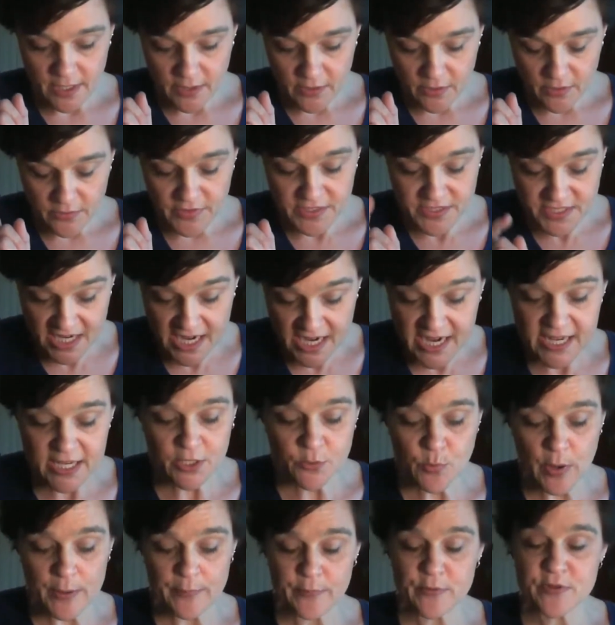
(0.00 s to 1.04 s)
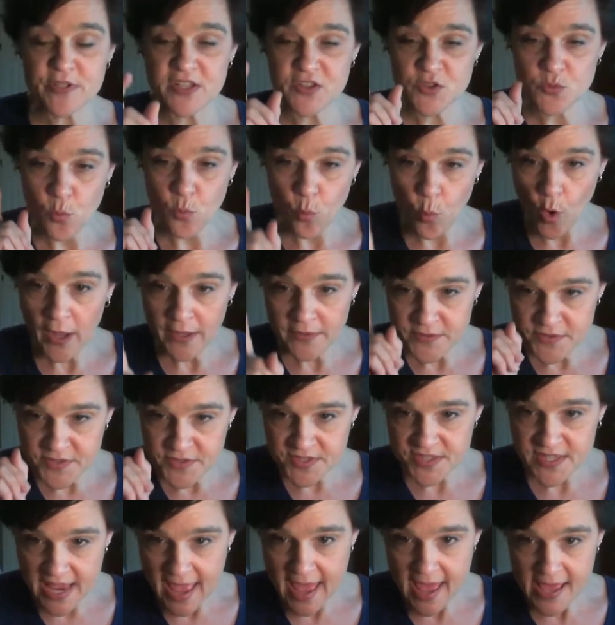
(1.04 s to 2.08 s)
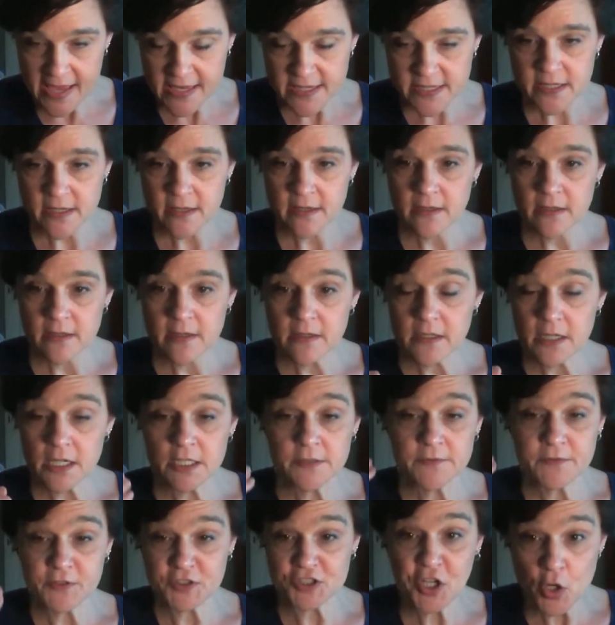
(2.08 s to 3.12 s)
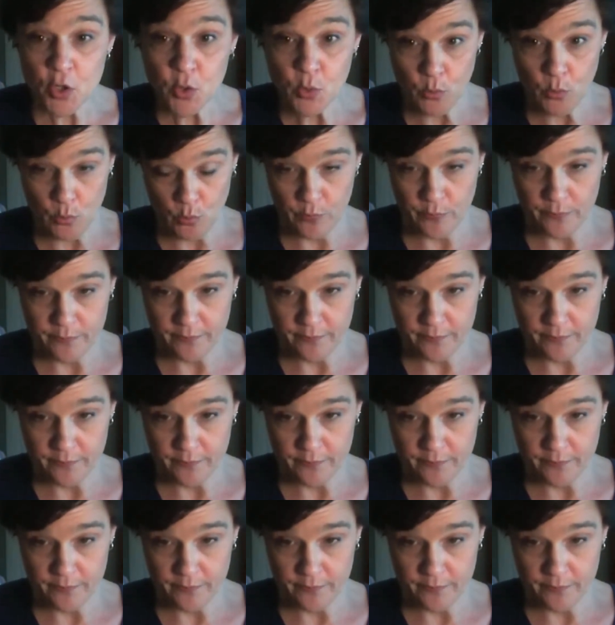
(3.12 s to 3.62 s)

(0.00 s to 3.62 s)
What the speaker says: The 10 represents one set of 2,